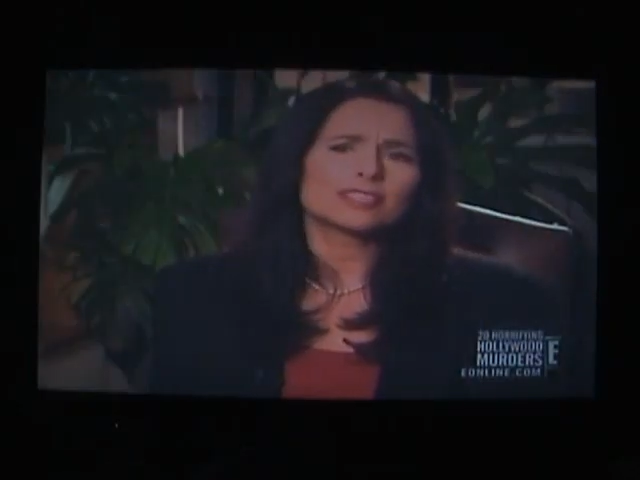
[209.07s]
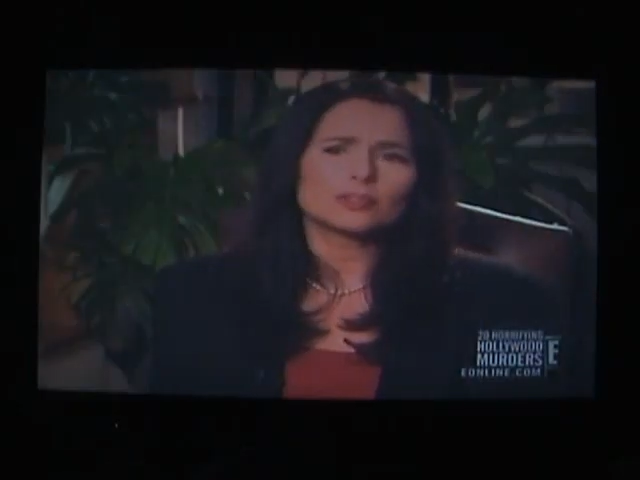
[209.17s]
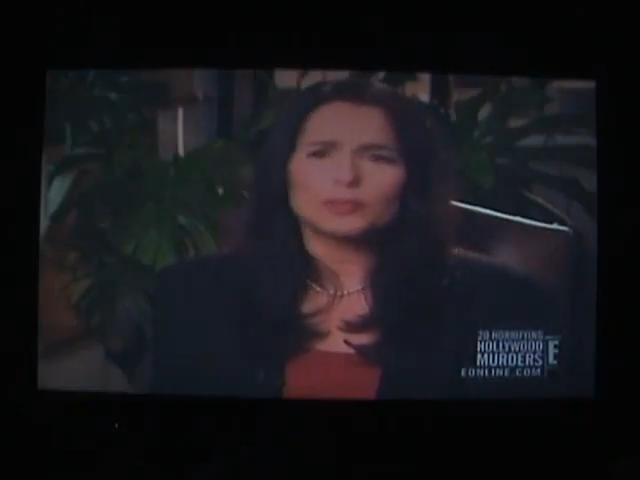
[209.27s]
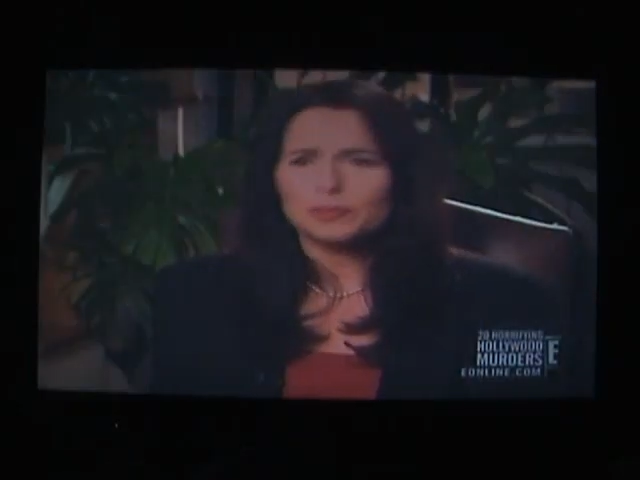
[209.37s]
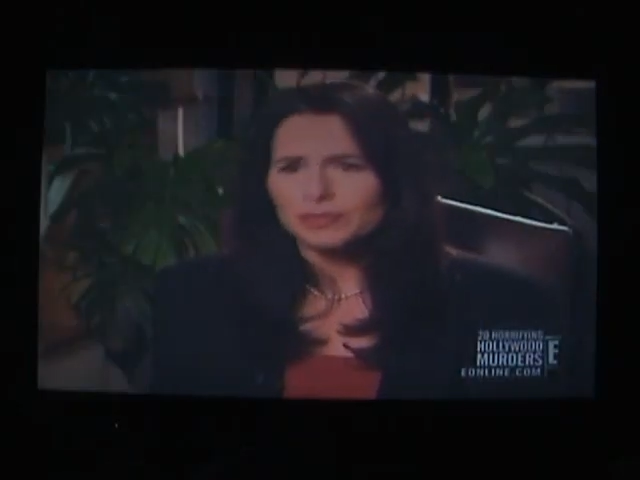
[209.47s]
there's
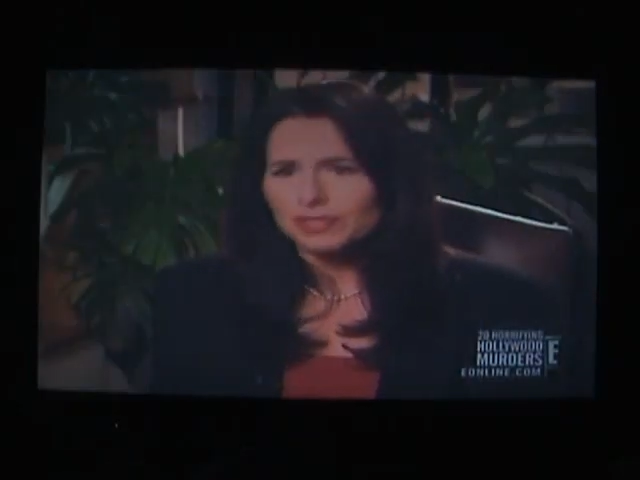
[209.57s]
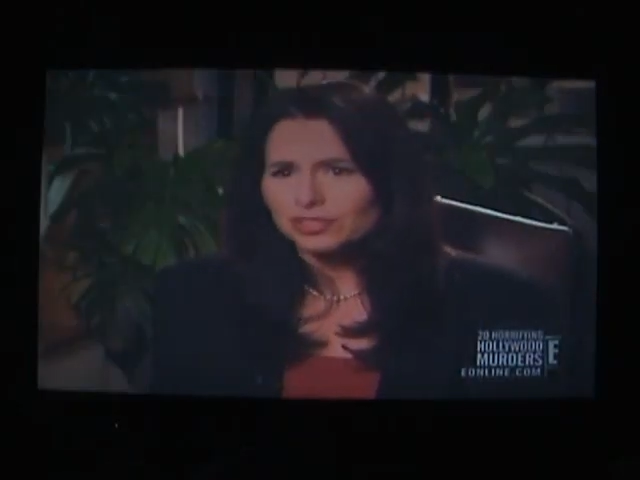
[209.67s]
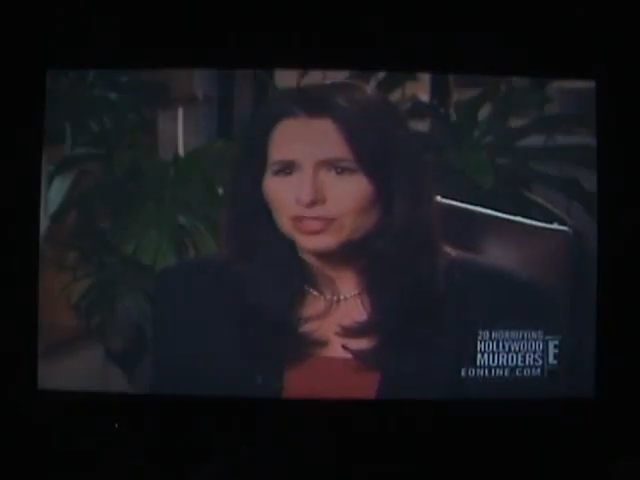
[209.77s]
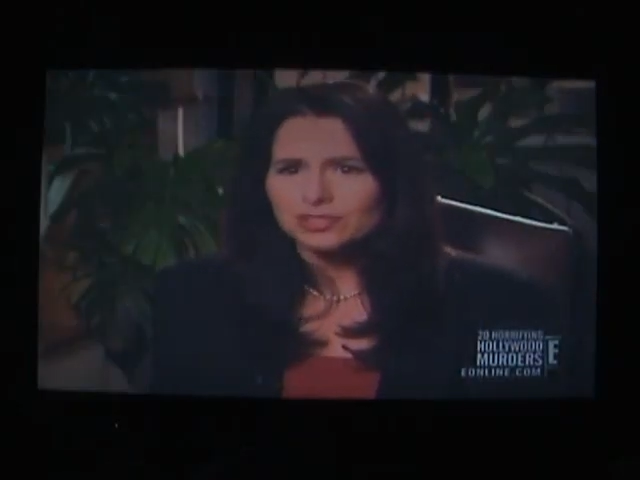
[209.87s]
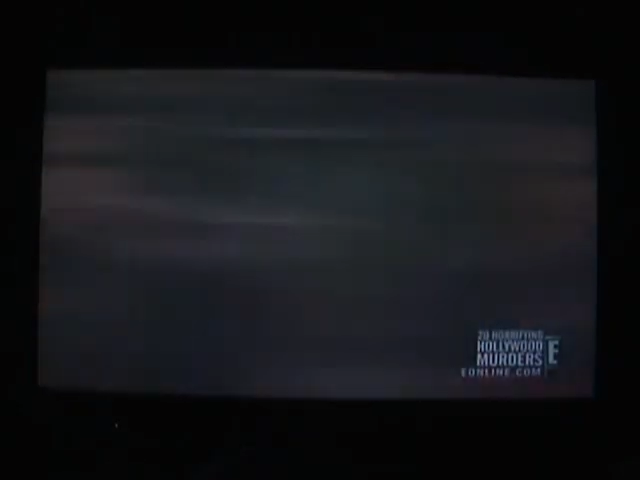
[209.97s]
other people
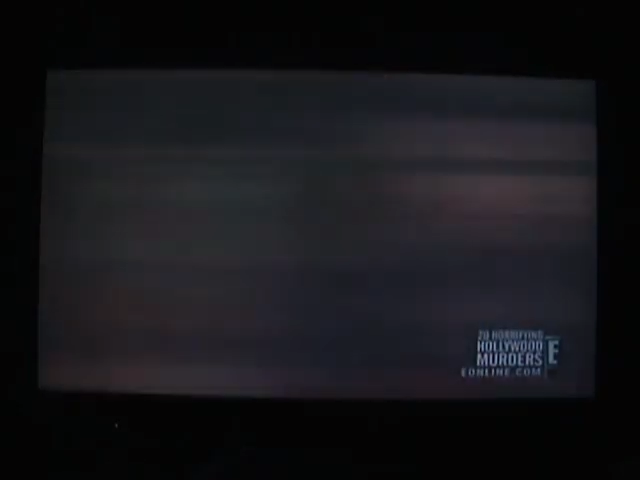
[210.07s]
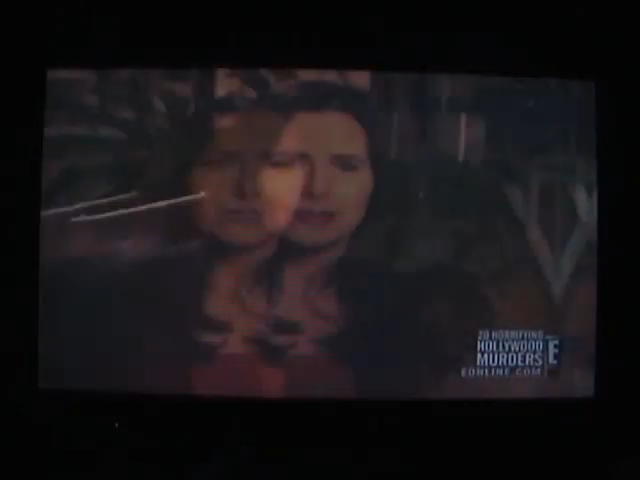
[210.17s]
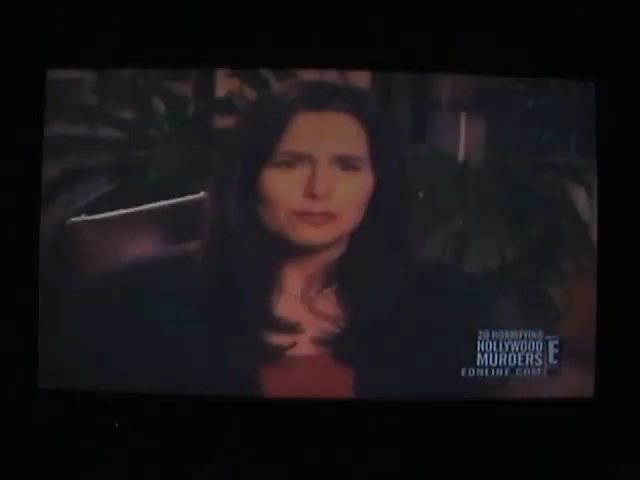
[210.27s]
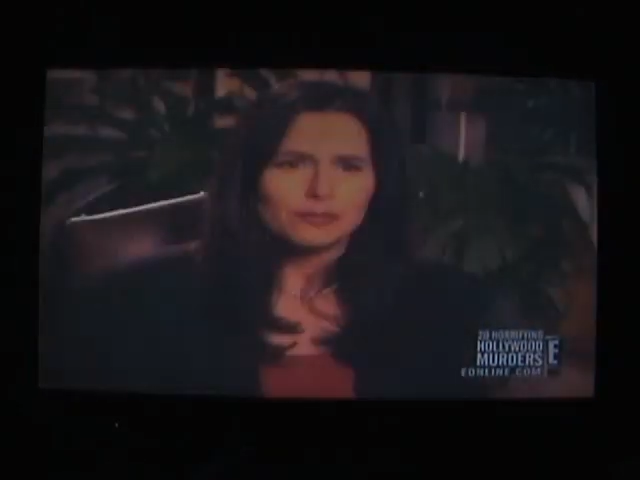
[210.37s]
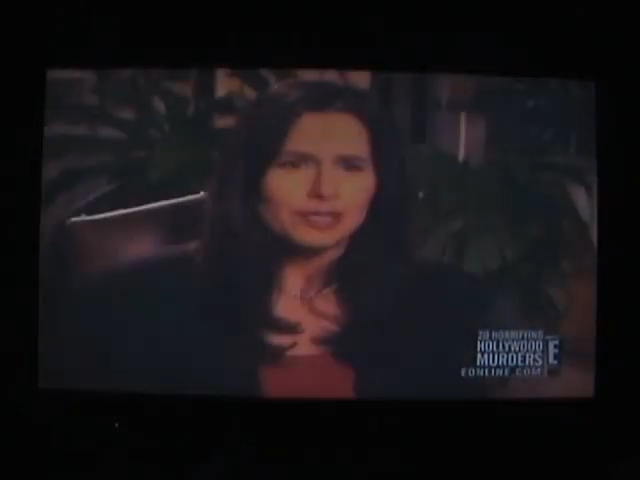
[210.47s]
that she's
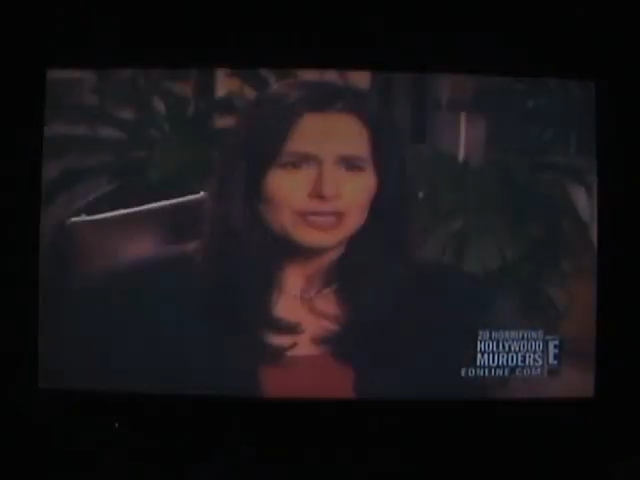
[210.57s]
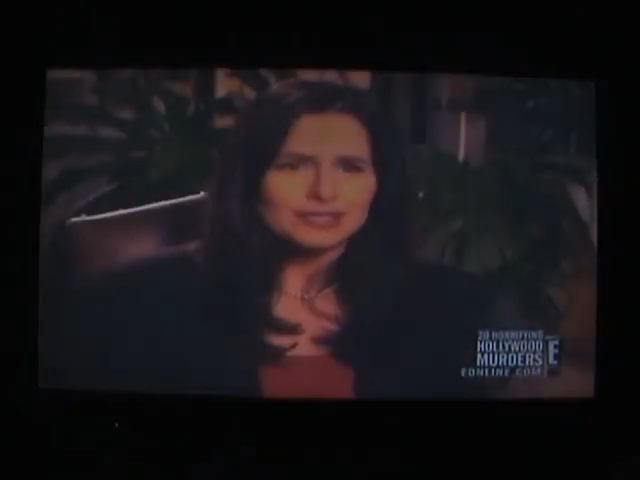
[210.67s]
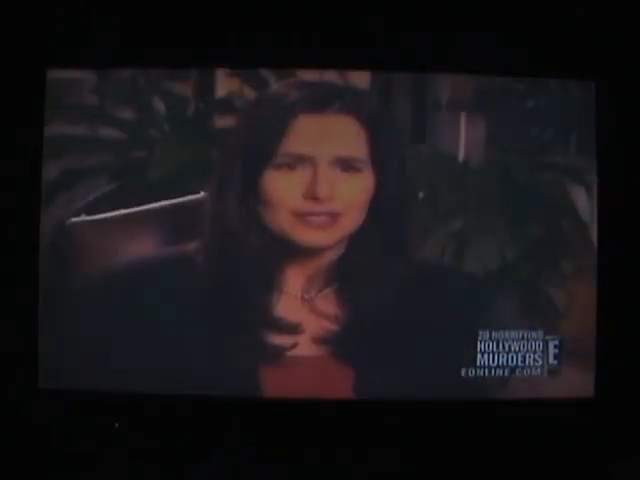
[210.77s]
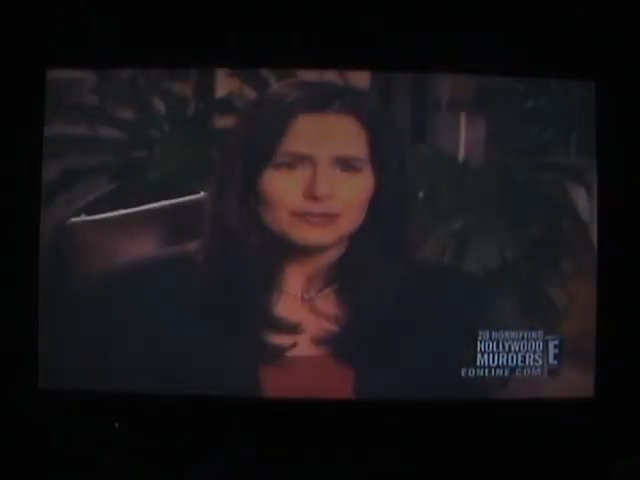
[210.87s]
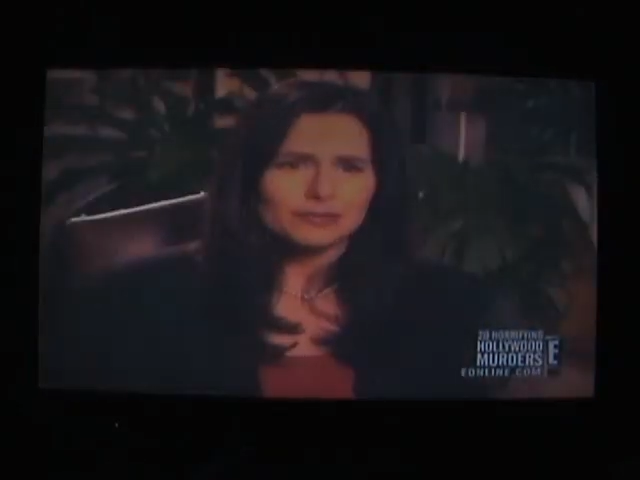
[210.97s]

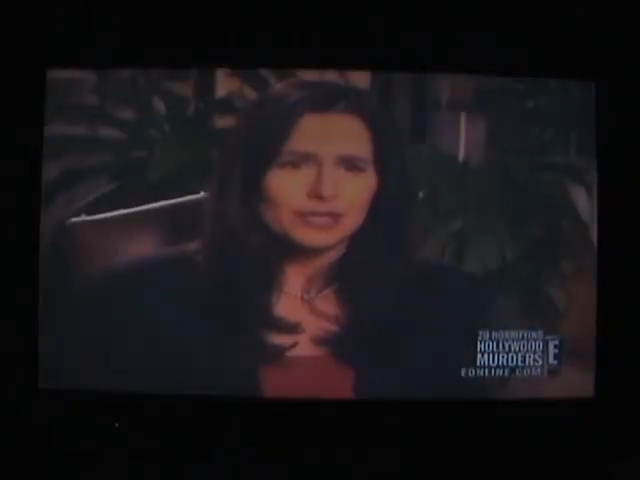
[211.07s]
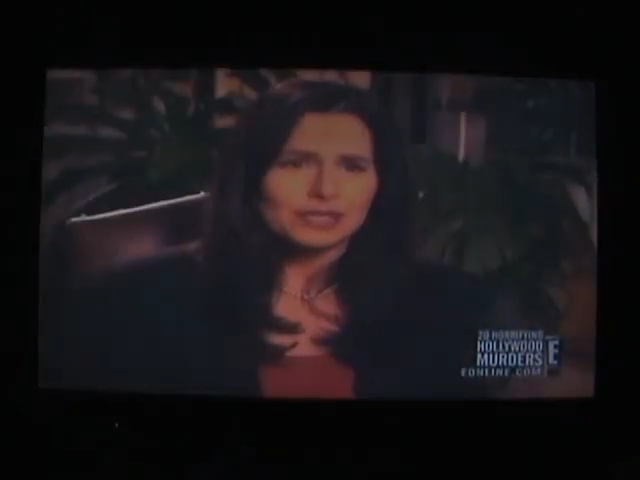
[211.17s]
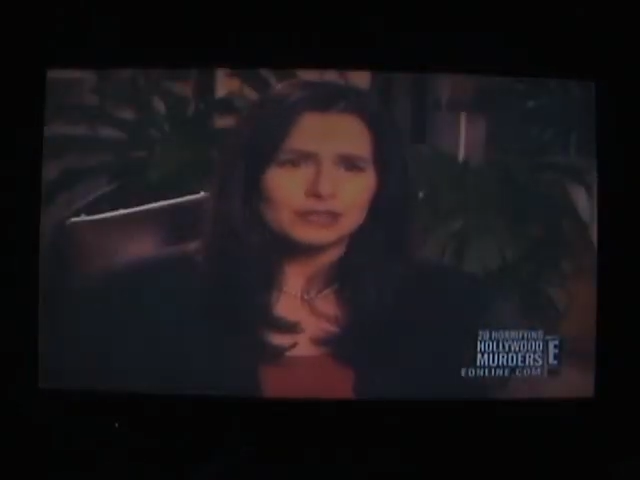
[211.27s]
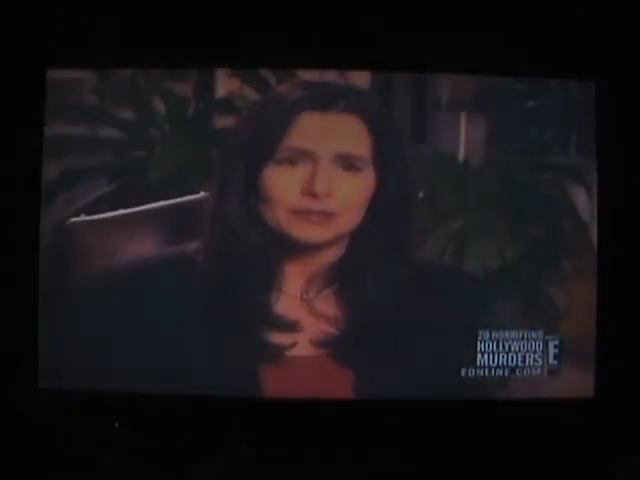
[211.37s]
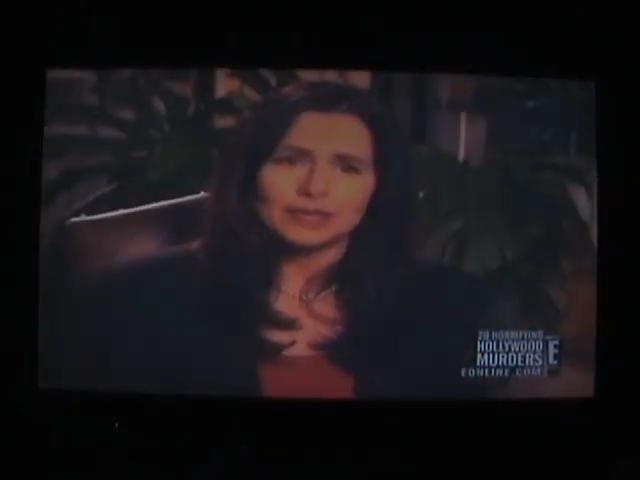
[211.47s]
finessed and
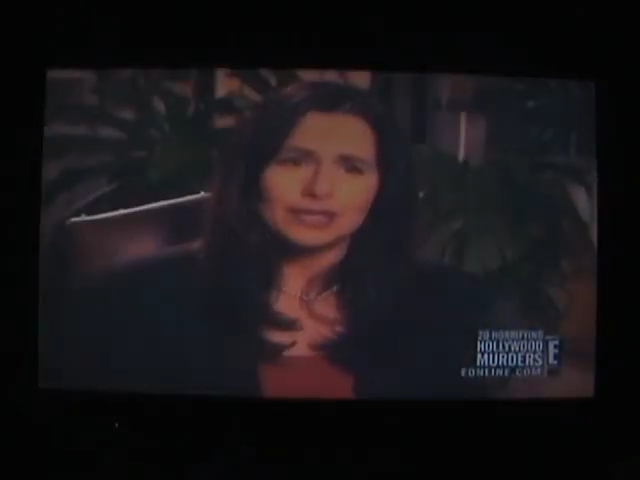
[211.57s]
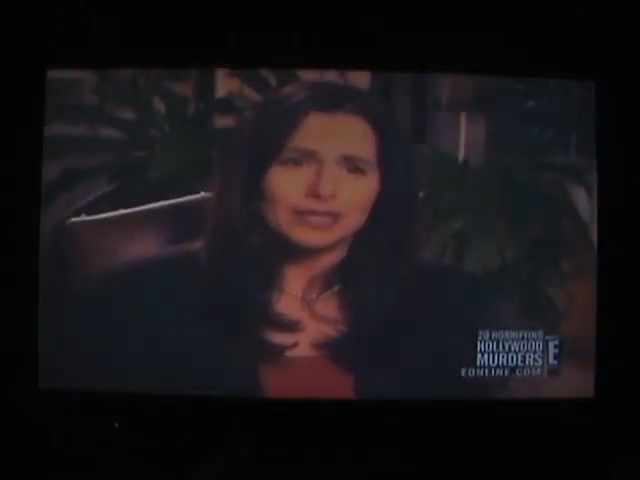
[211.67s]
finagled